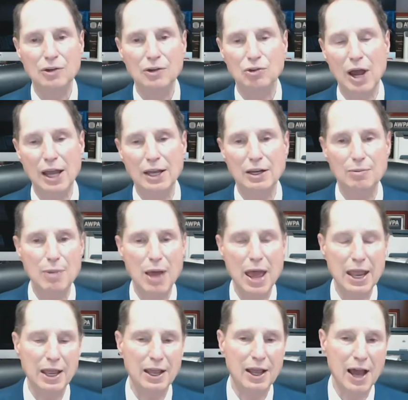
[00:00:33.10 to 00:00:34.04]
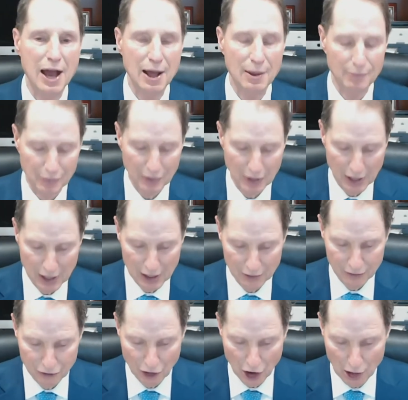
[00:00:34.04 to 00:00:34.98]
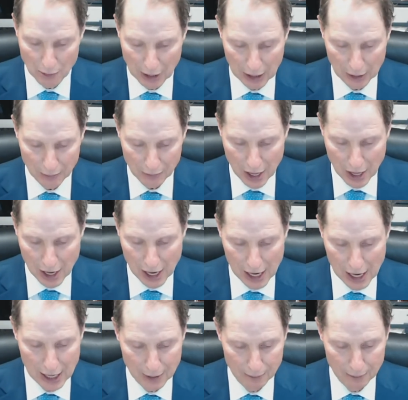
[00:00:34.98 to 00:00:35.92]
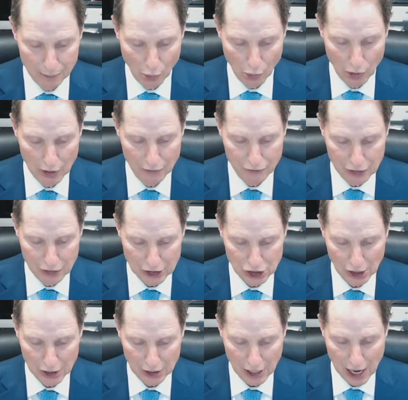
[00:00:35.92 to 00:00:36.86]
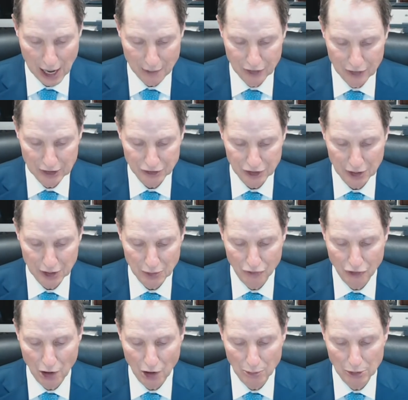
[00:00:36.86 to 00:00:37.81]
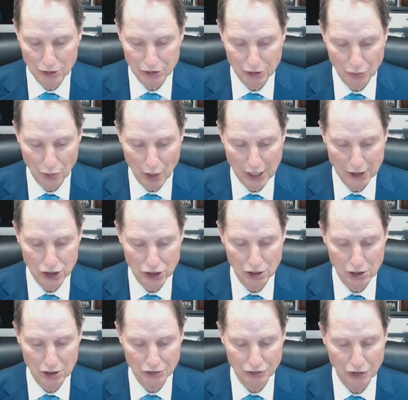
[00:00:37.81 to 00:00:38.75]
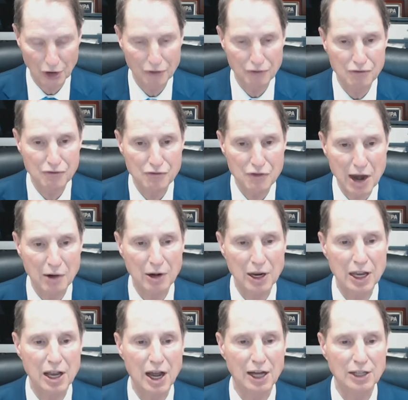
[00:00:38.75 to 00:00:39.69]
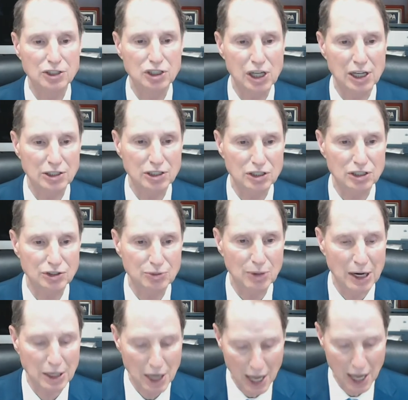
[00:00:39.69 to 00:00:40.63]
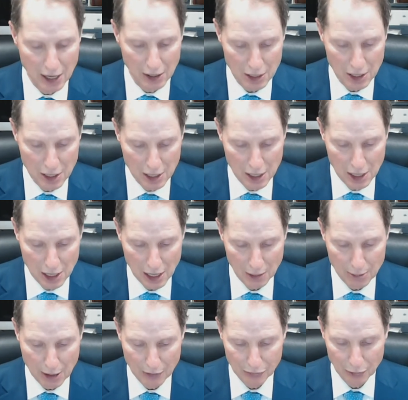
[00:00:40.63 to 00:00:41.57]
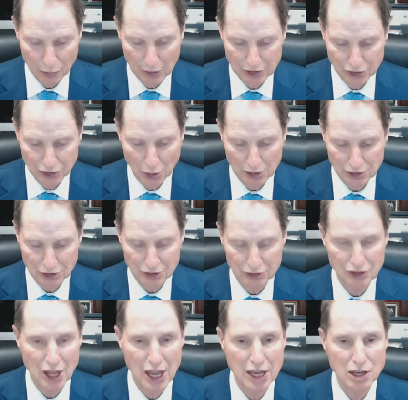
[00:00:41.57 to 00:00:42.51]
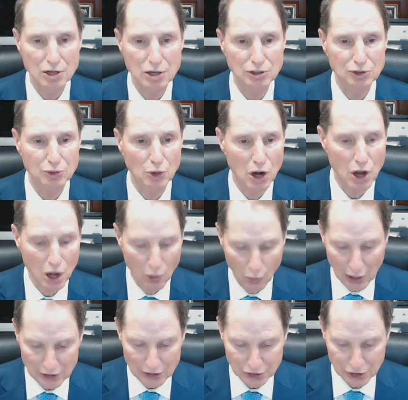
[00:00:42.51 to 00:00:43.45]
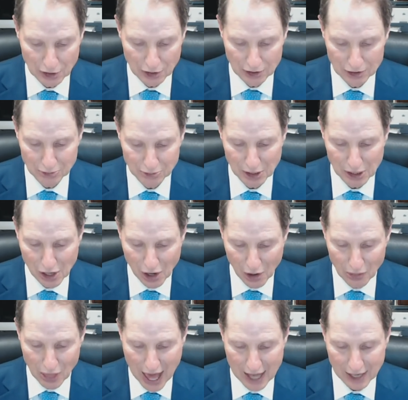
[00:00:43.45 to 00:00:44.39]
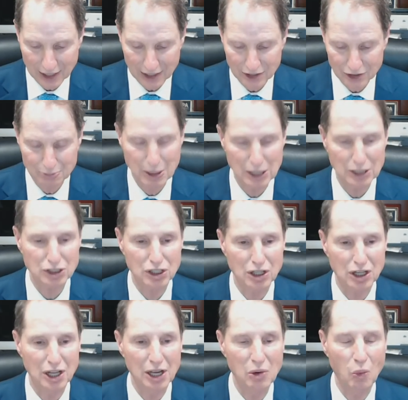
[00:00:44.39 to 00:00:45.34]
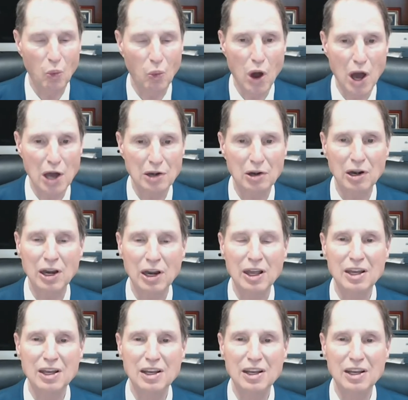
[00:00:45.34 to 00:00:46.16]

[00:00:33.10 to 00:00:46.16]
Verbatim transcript: trying to make uh, uh, farming um, more efficient. Obviously, farmers and ranchers are very conscientious right now about the resources they use. We're all Westerners, we know that, especially water